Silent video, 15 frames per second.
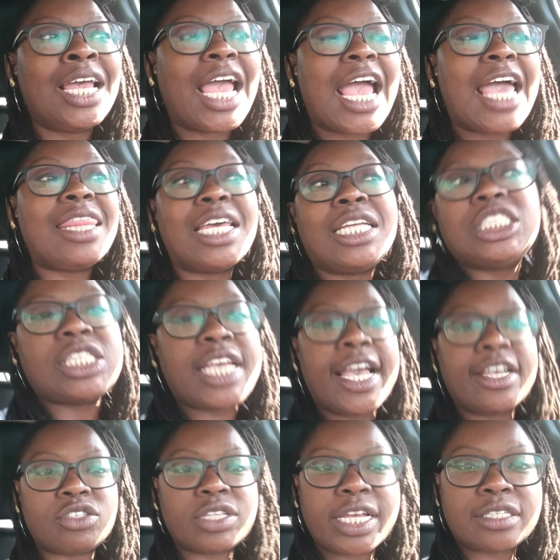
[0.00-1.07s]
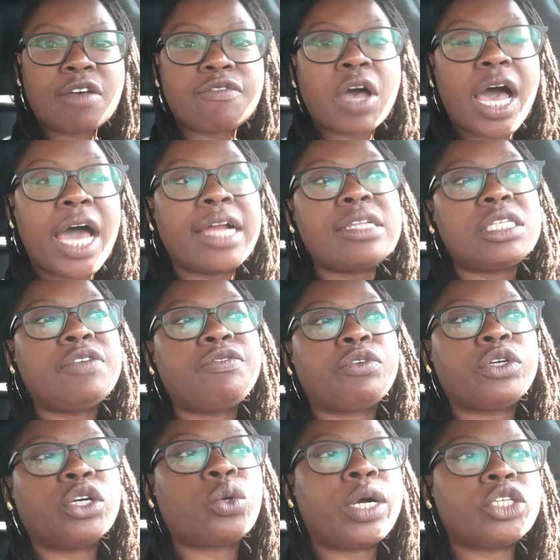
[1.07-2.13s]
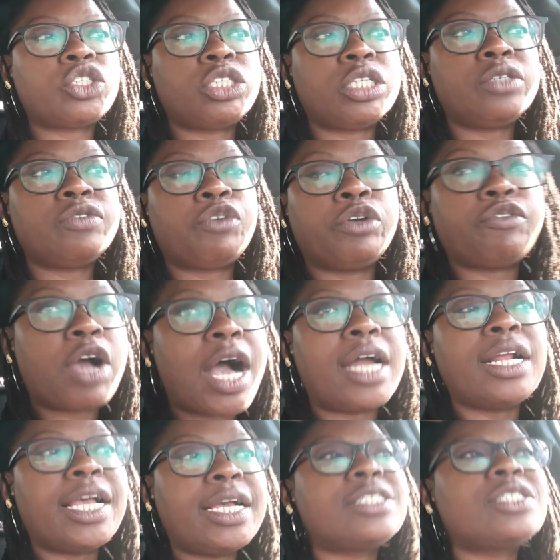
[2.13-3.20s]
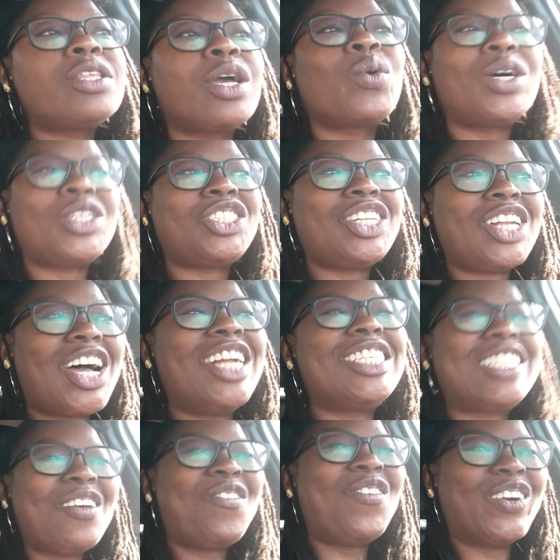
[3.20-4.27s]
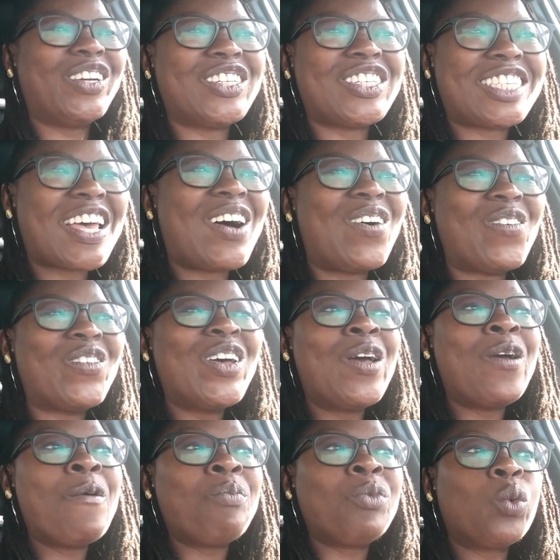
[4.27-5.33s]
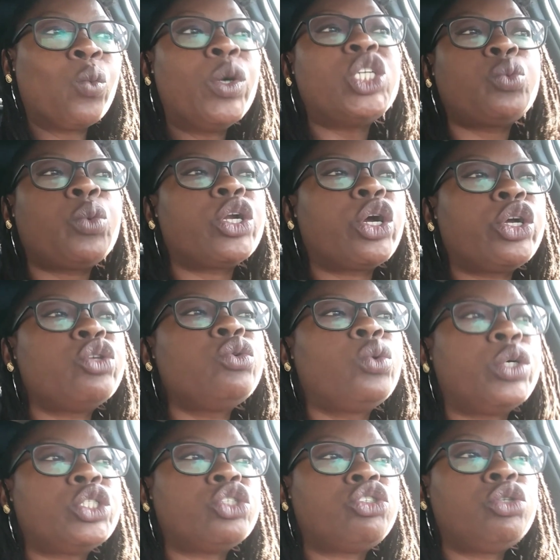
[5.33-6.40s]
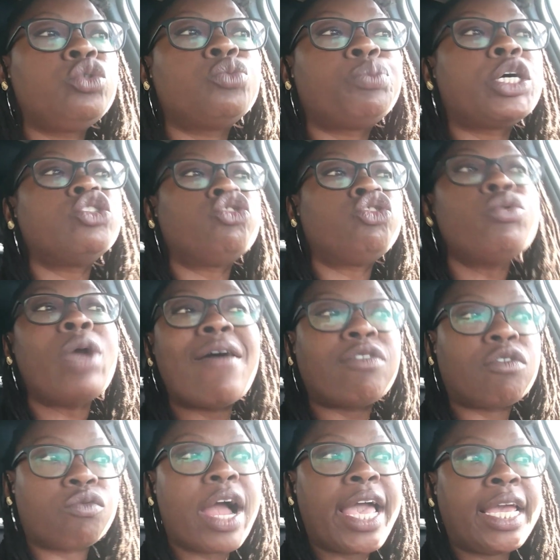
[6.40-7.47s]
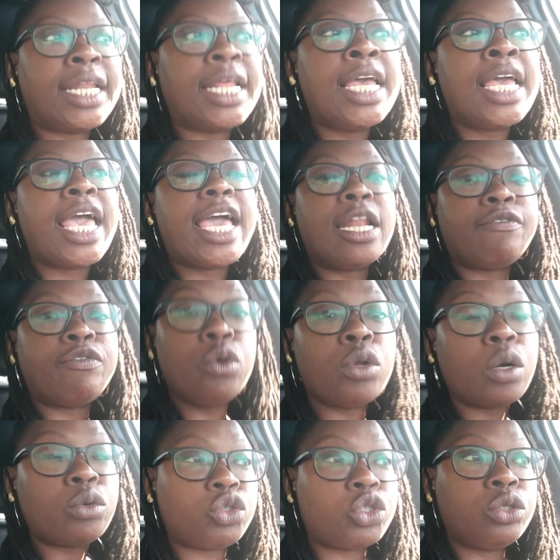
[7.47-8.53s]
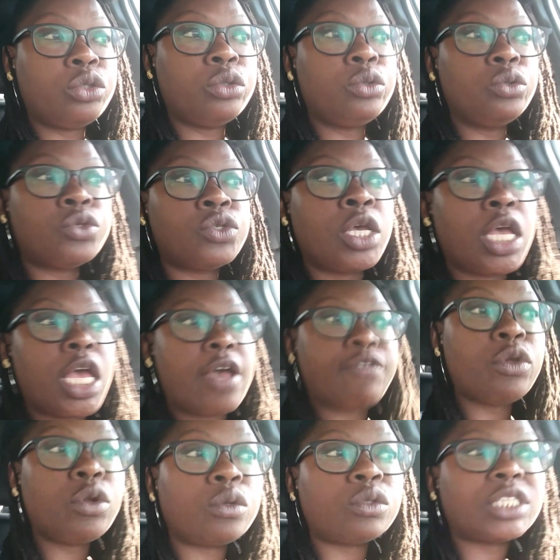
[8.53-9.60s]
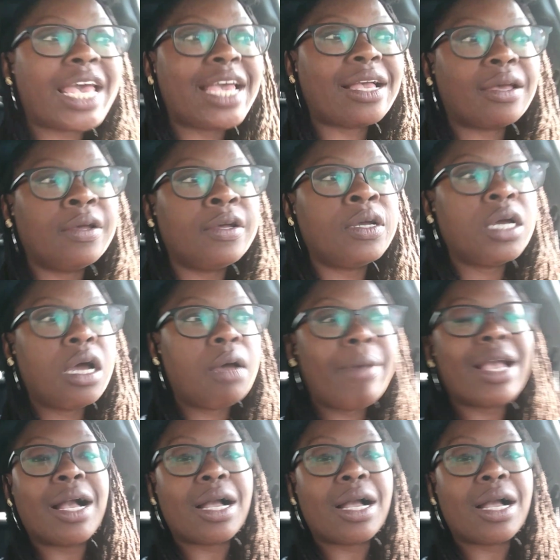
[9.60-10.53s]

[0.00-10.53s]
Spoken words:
And then just answer that honestly for your question. Answer that question honestly for yourself. Which one are you going to choose? Because you have a right. And if you don't choose, if you don't make a